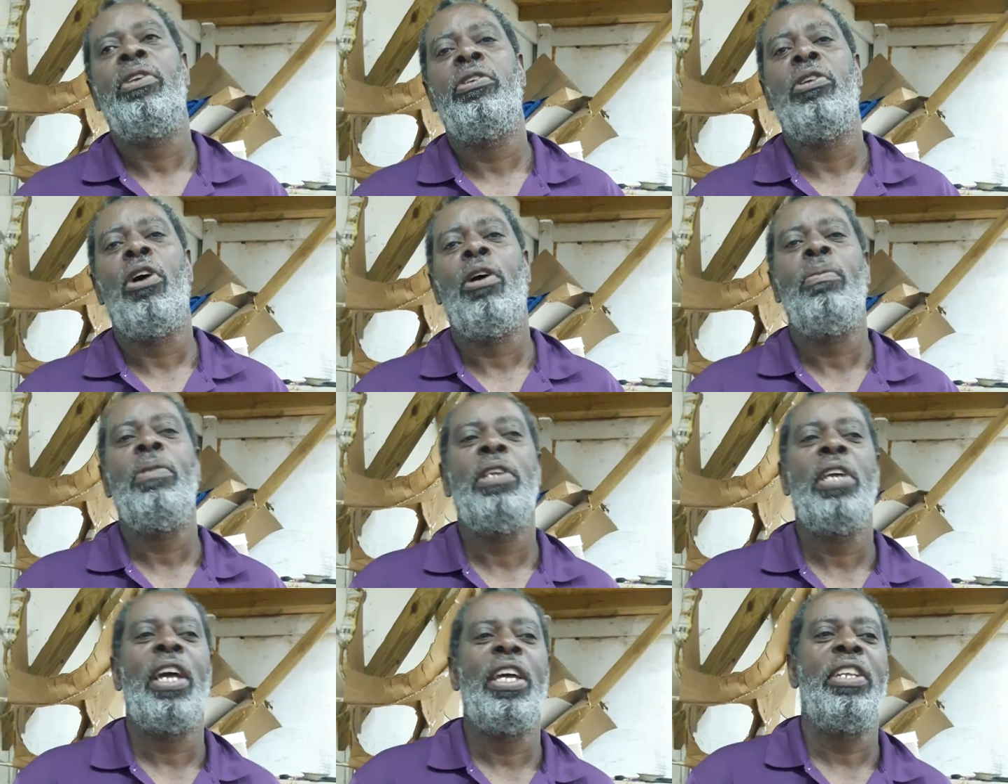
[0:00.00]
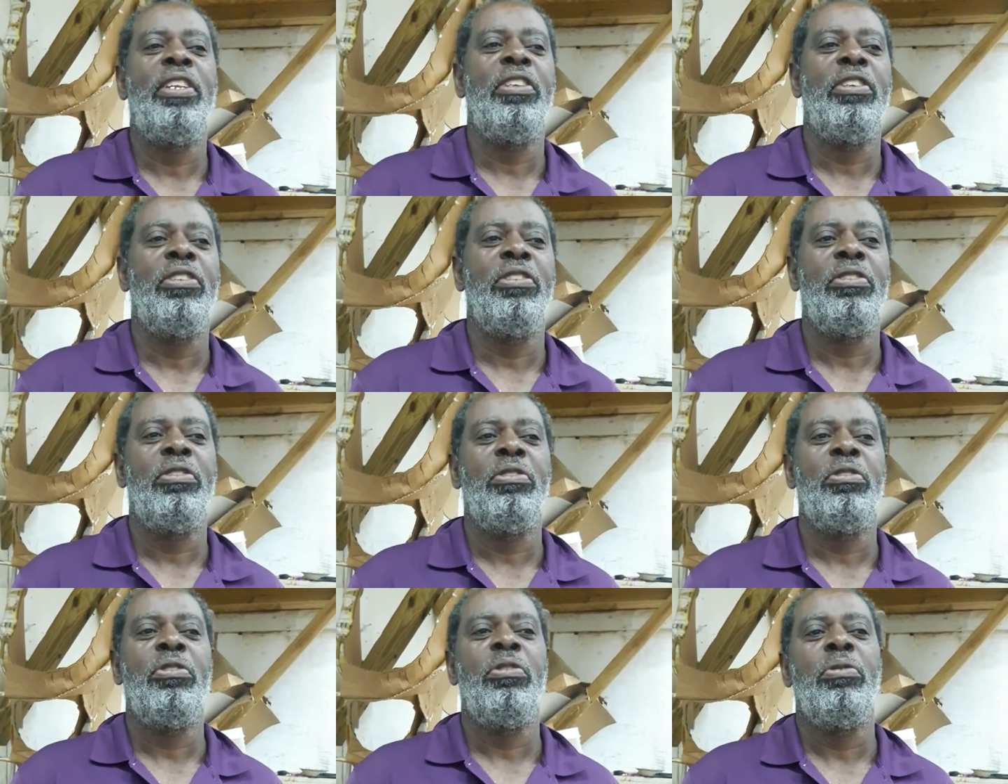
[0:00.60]
Normally,
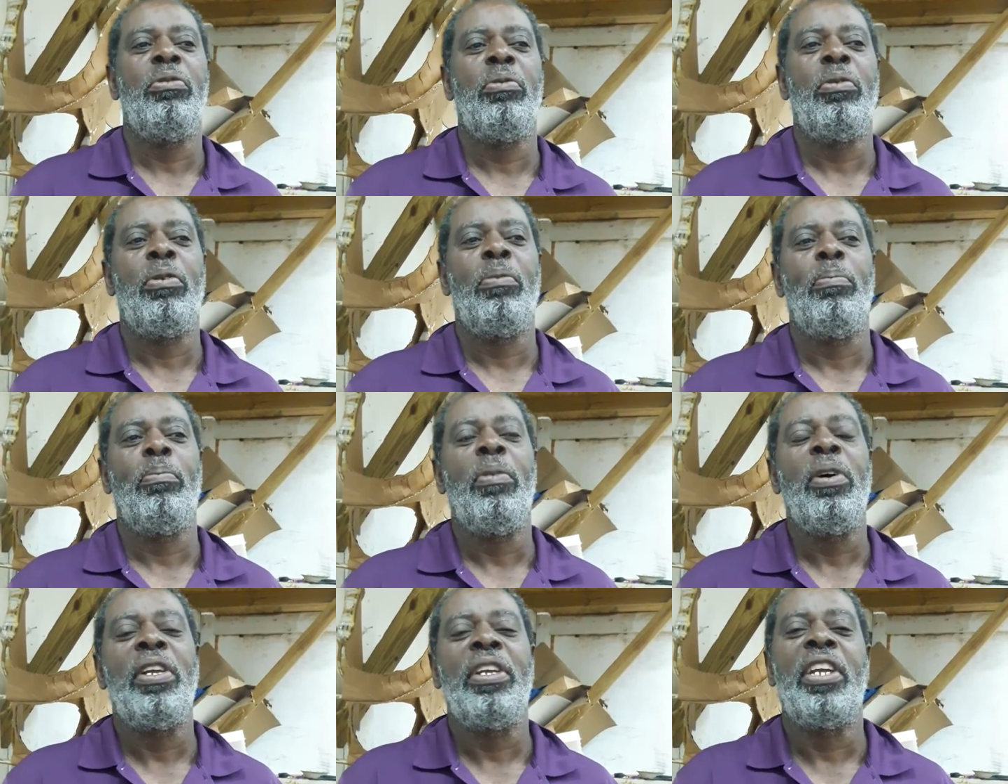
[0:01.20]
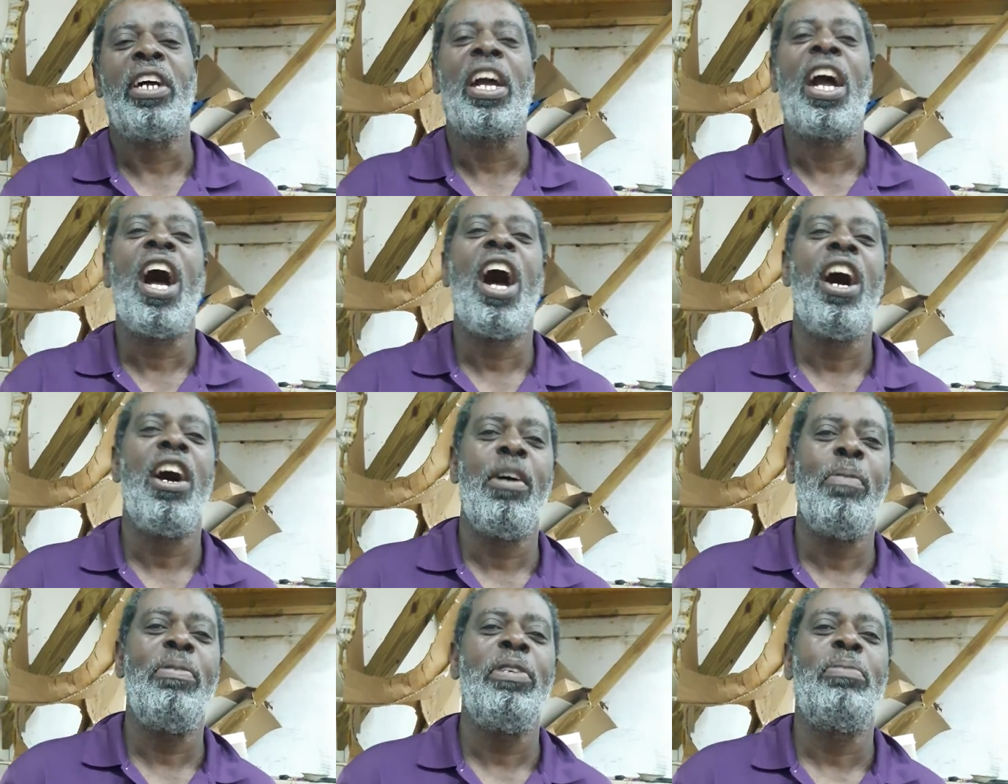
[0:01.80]
the car
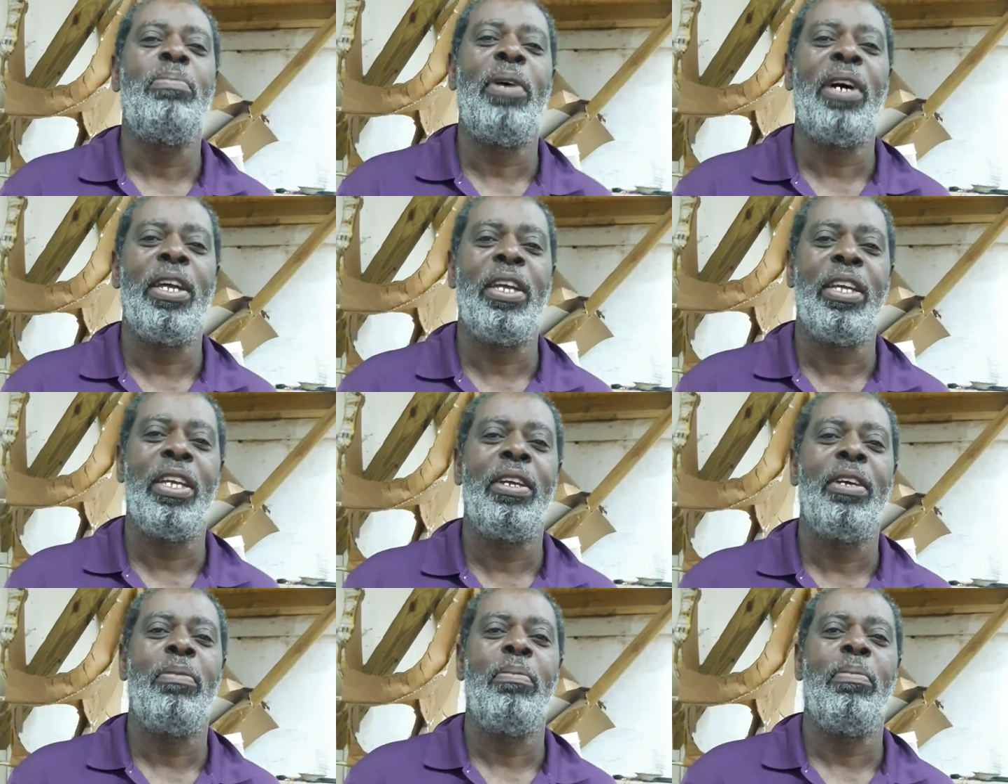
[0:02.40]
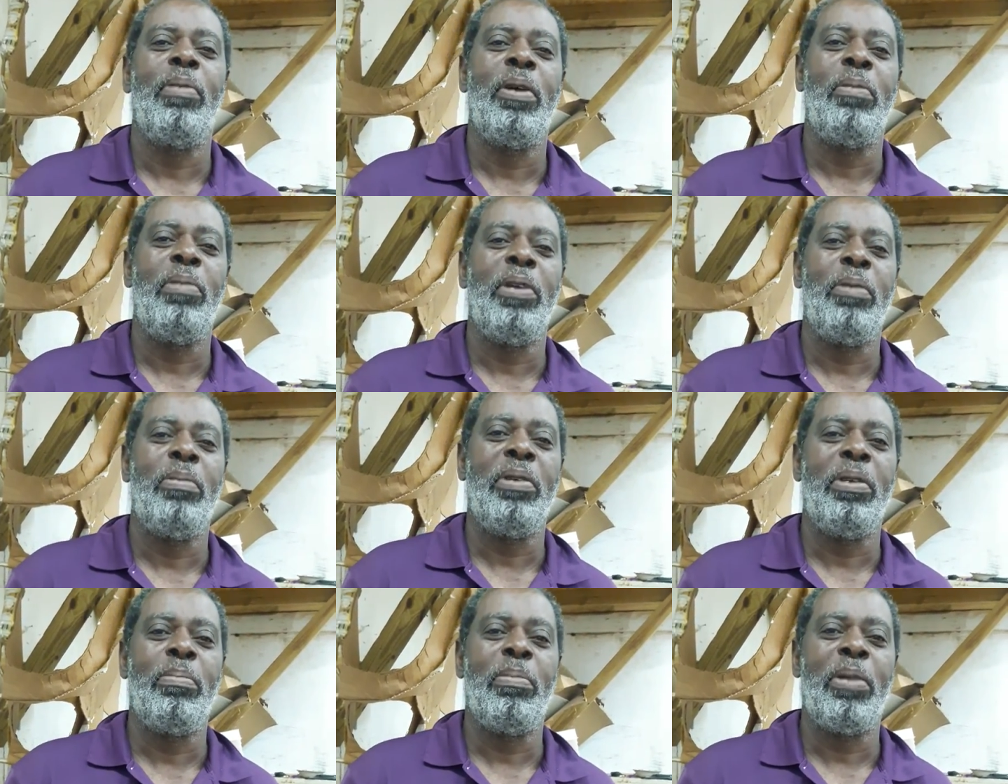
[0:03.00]
hub is my baby.